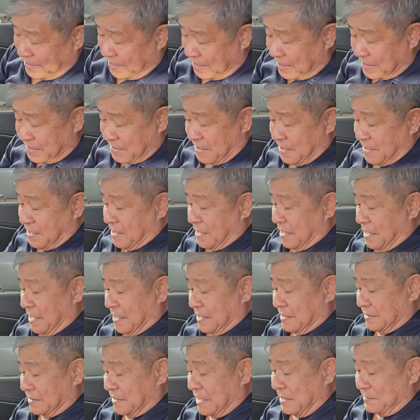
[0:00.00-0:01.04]
Yeah,
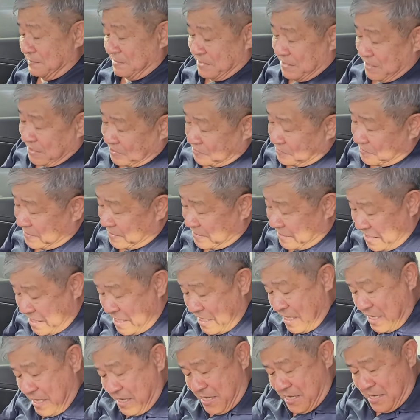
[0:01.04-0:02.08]
uh, Type C to
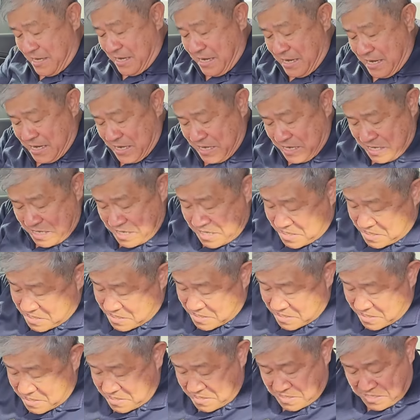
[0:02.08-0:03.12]
C and
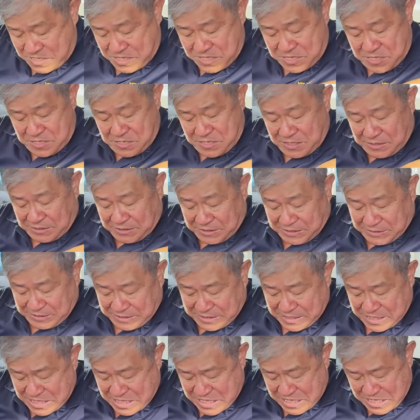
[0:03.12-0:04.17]
this is
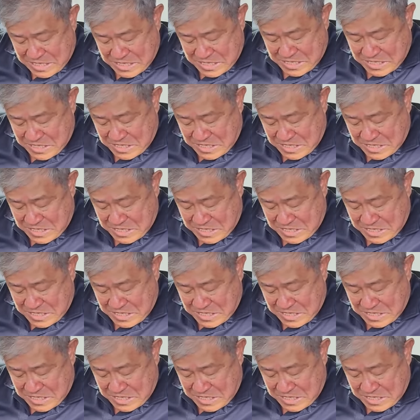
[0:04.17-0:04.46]
the